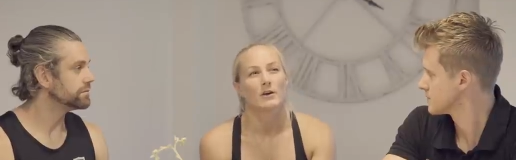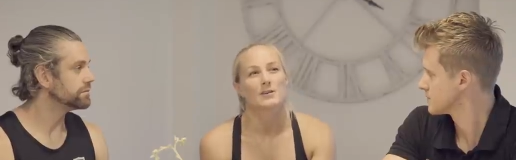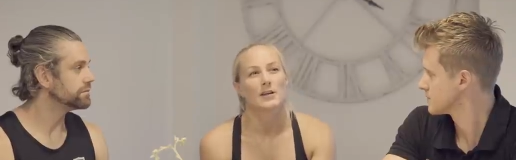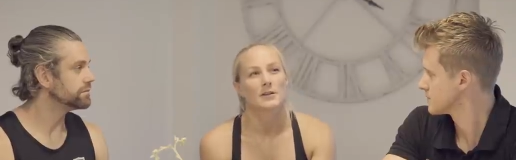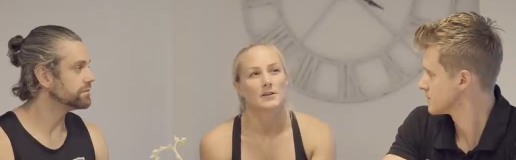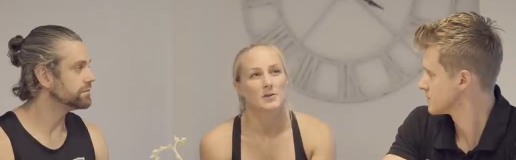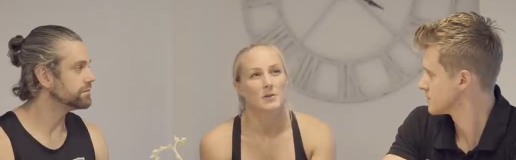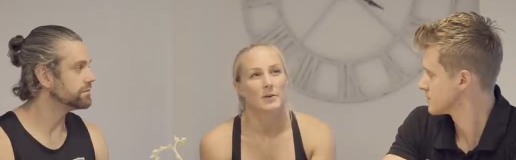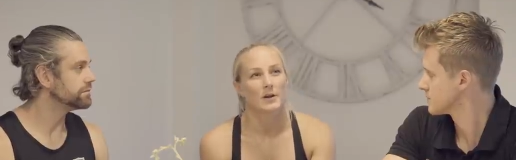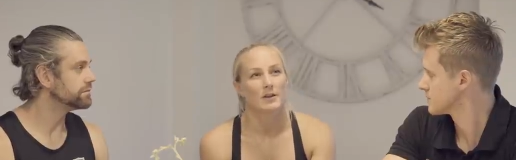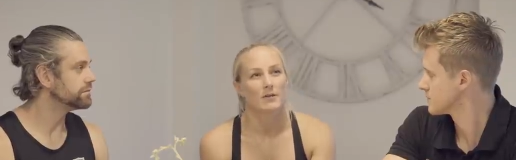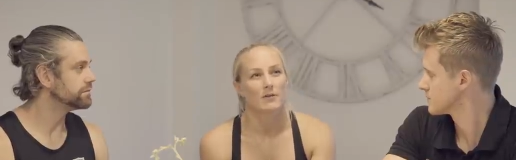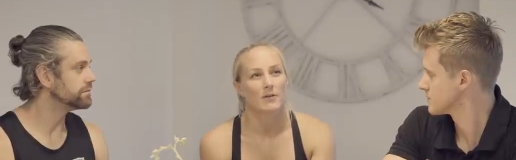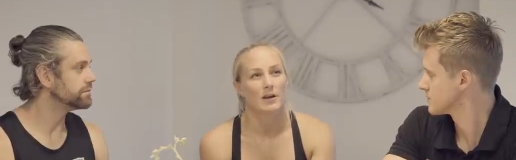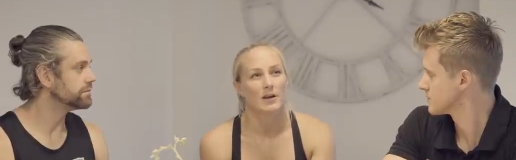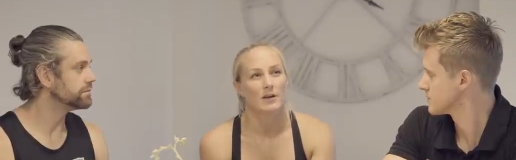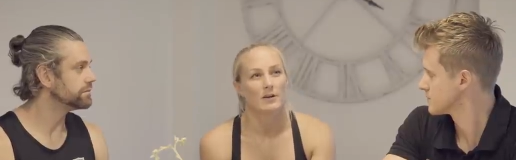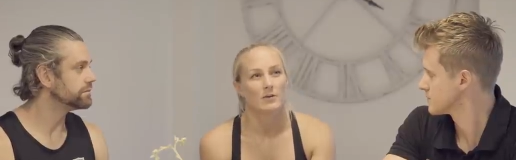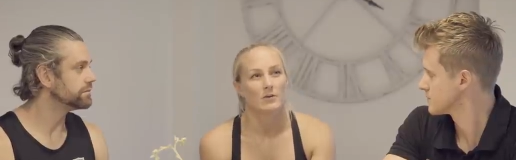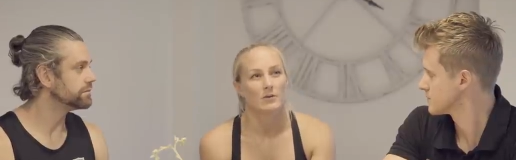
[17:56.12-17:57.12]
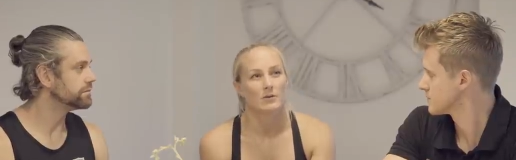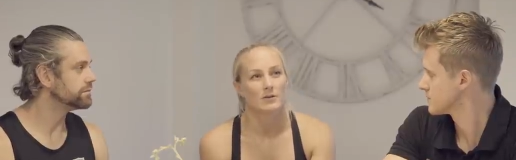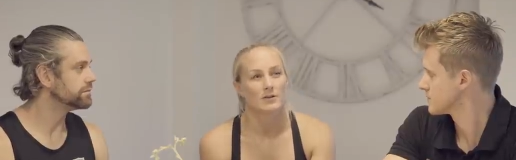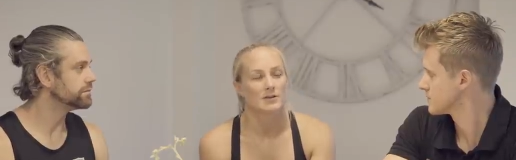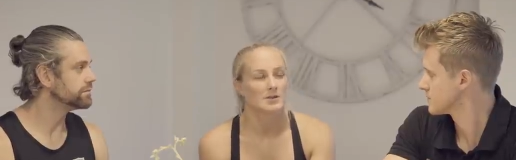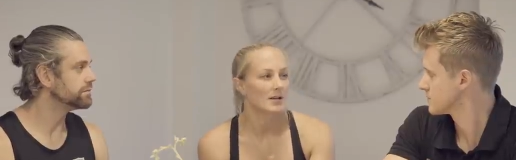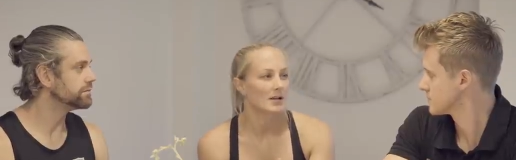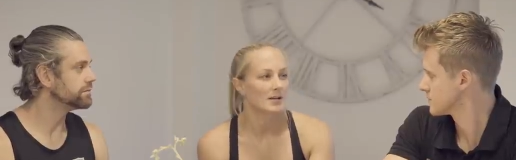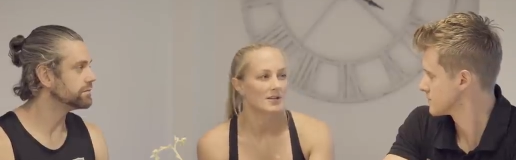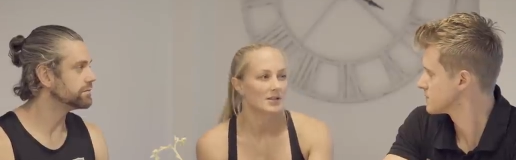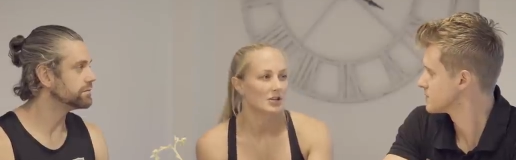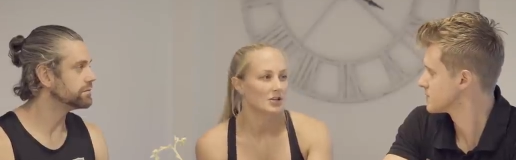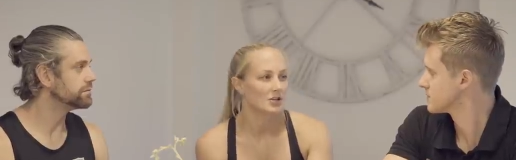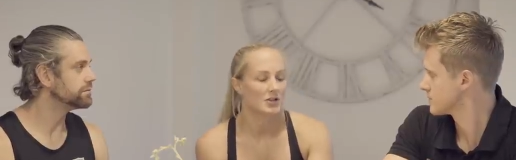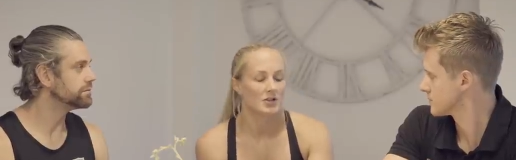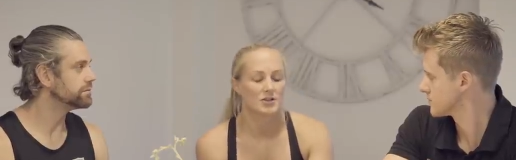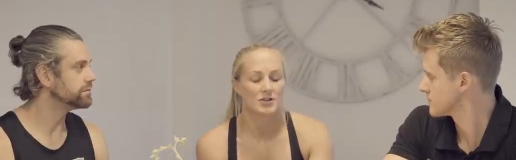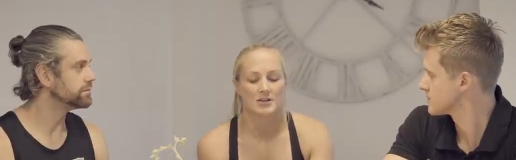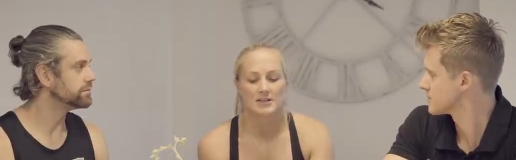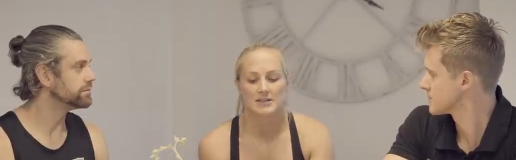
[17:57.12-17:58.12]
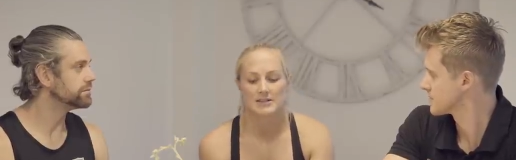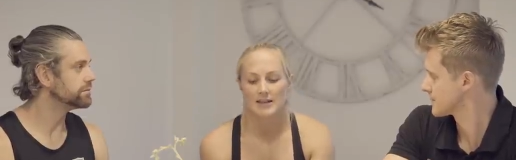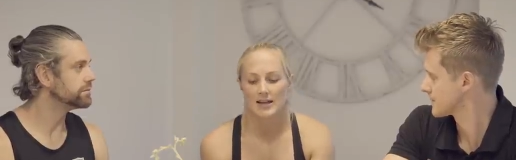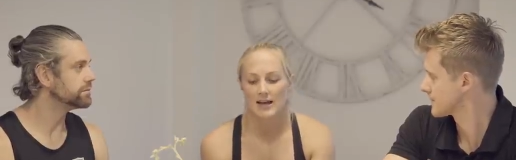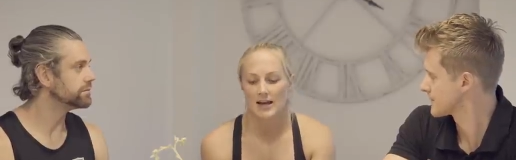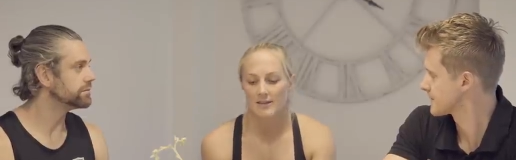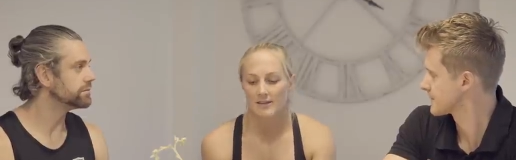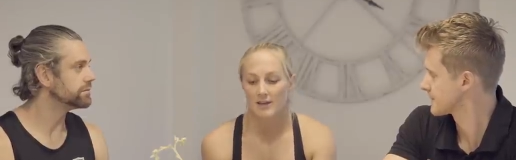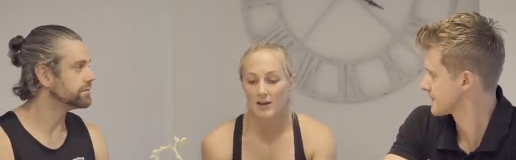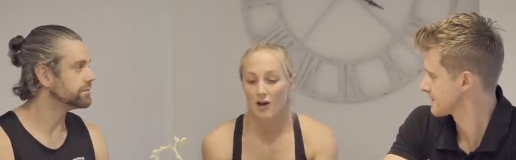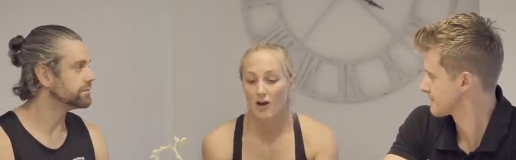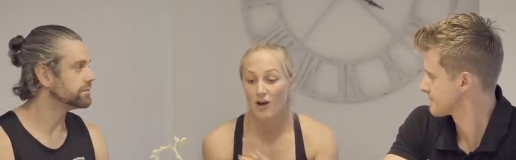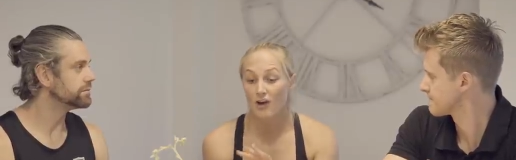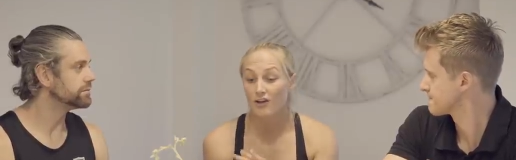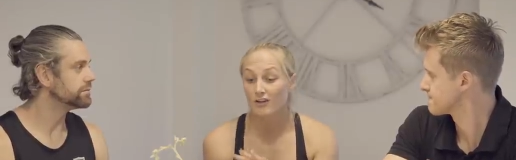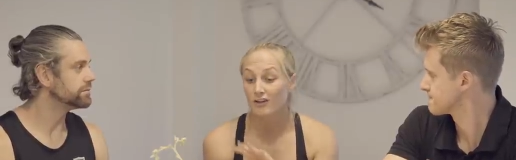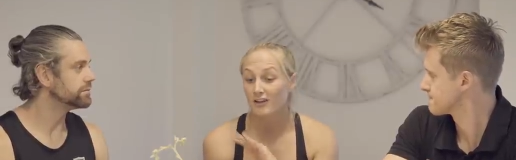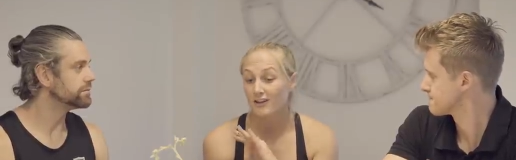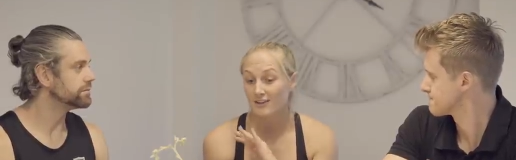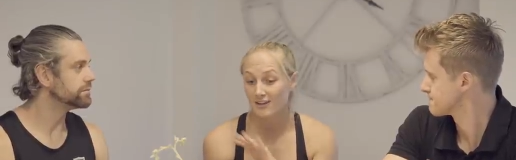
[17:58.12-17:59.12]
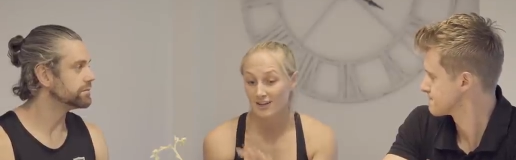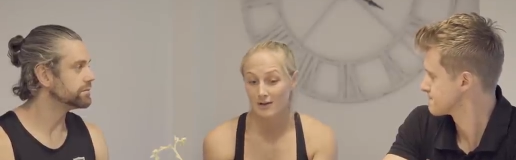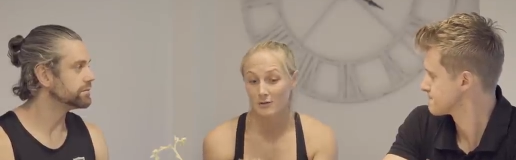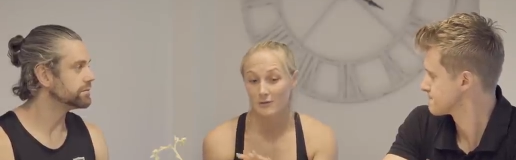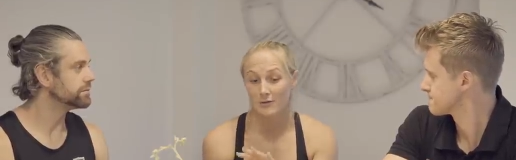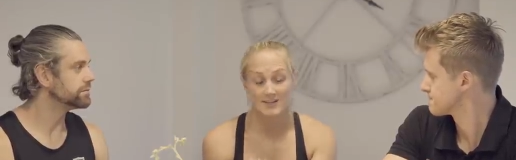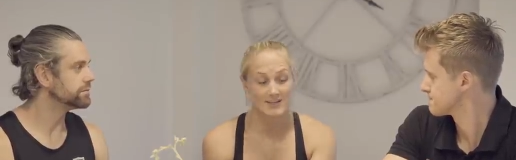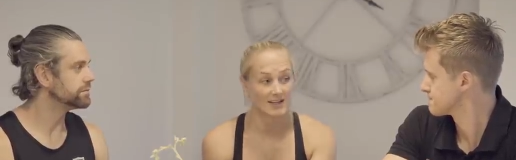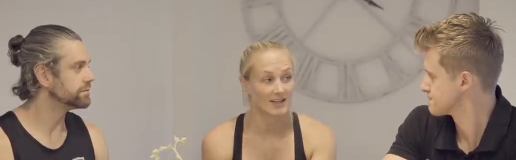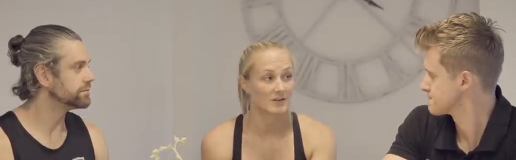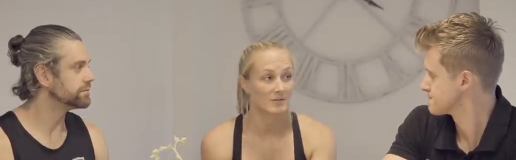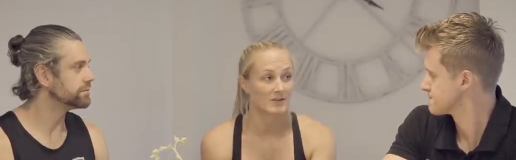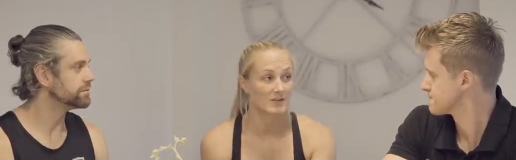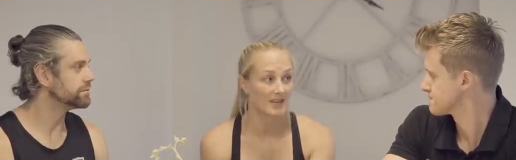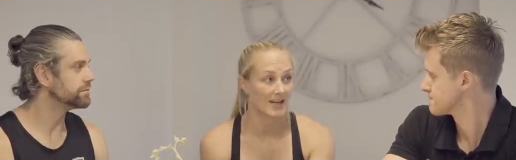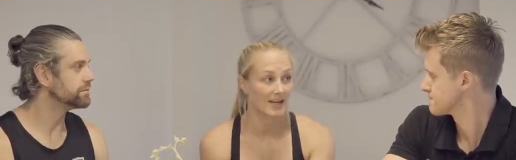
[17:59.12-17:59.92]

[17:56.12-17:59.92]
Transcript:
Speaker 1: I was under 23 or just last year juniors, and the only thing we did was